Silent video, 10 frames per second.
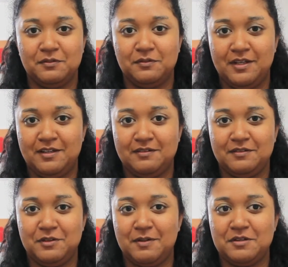it,
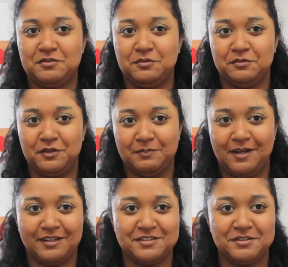you might as well
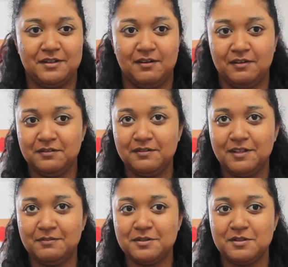repackage all of
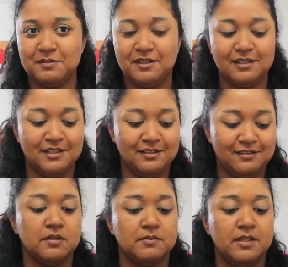them or something like
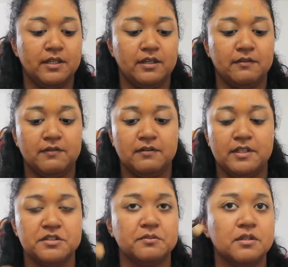that. So I'm taking a
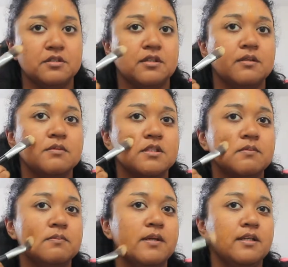foundation brush and I'm just
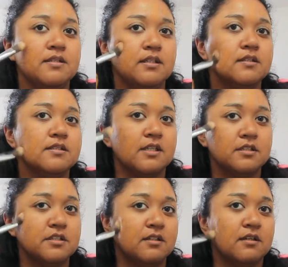painting the
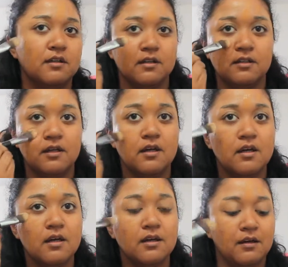section on.
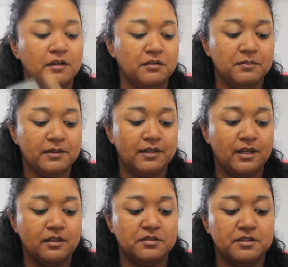I
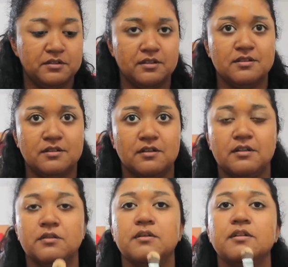actually just
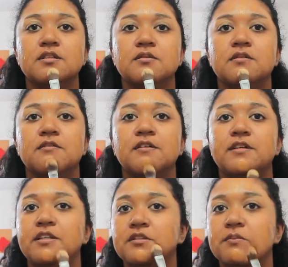started doing this with a
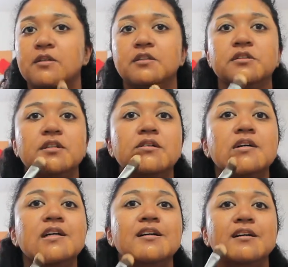foundation brush.
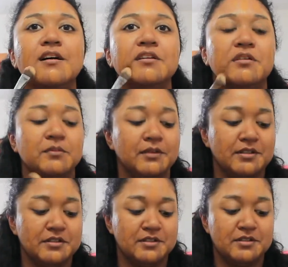I
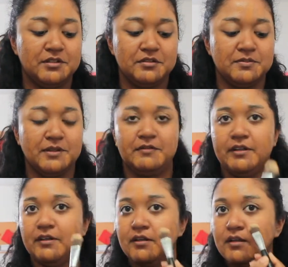normally just use my
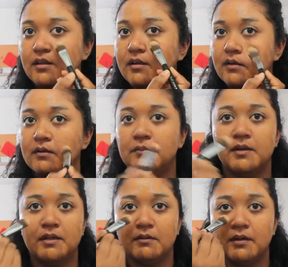finger,
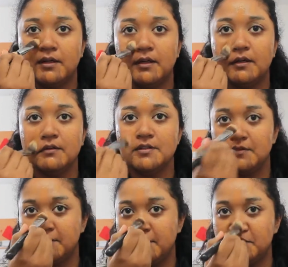but right now this
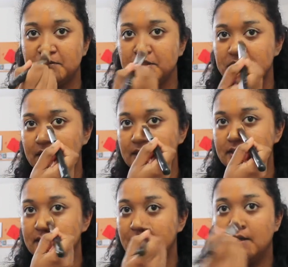foundation brush has